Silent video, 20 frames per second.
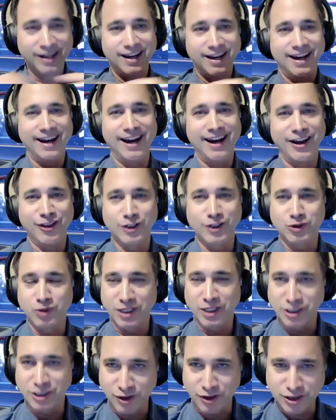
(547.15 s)
Uh, there's
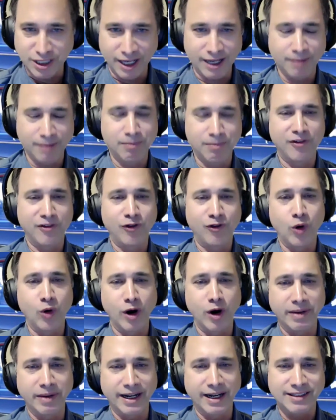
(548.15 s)
research they can
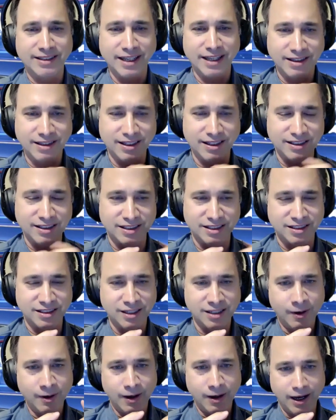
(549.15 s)
perform, and I think this is
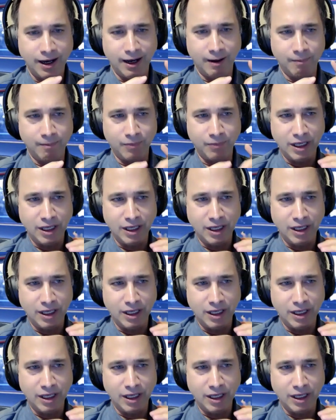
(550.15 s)
um,